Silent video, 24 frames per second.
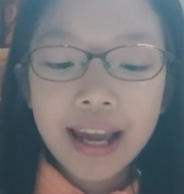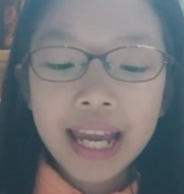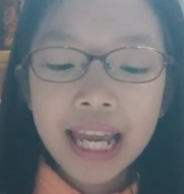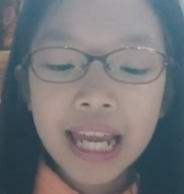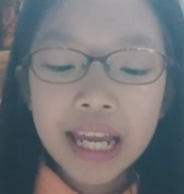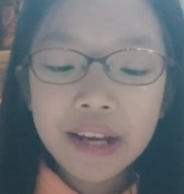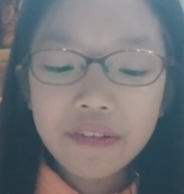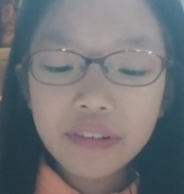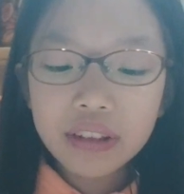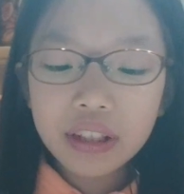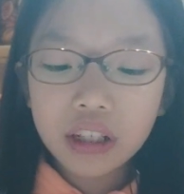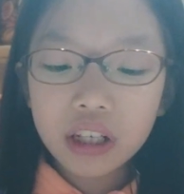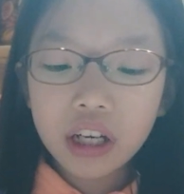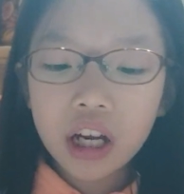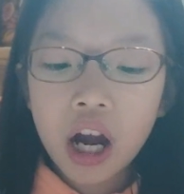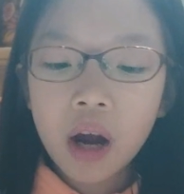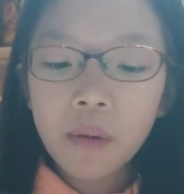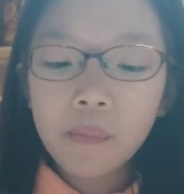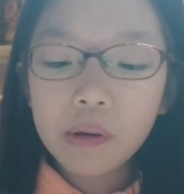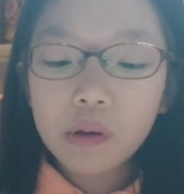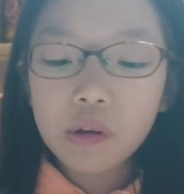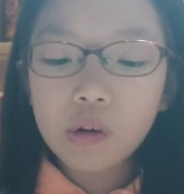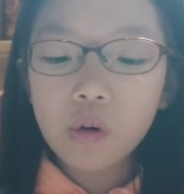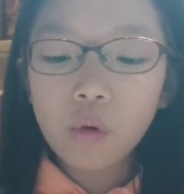Even the
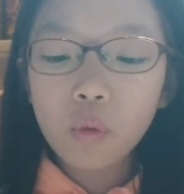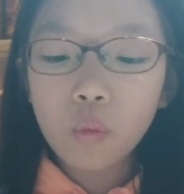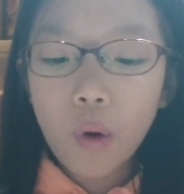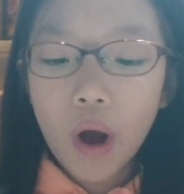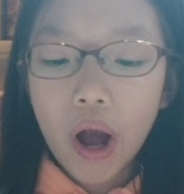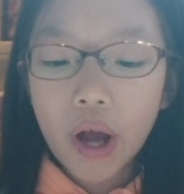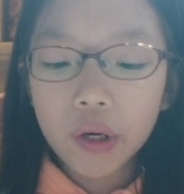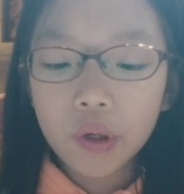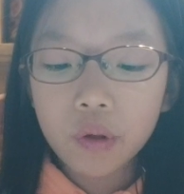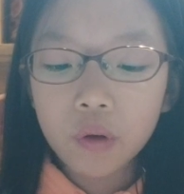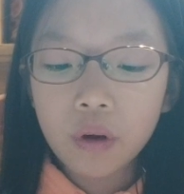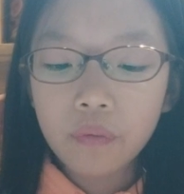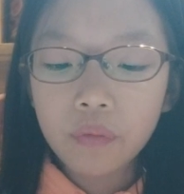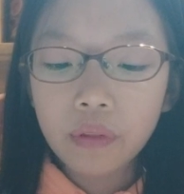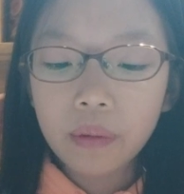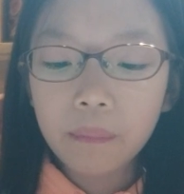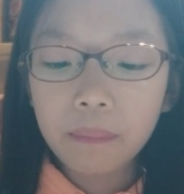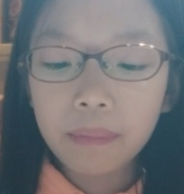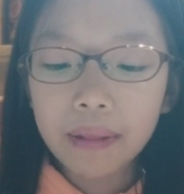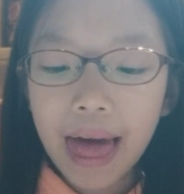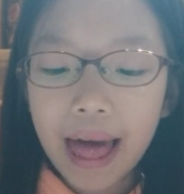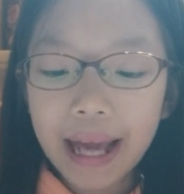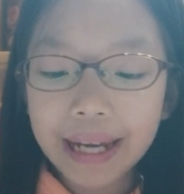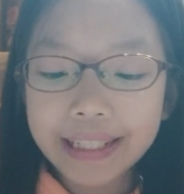comical waddle of the
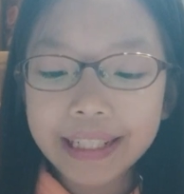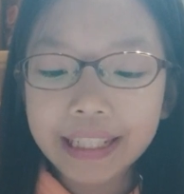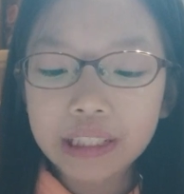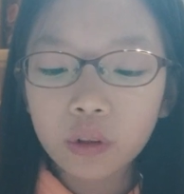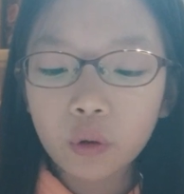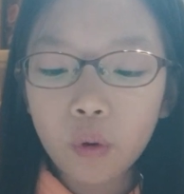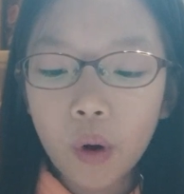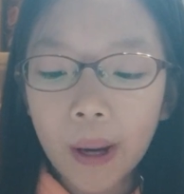black and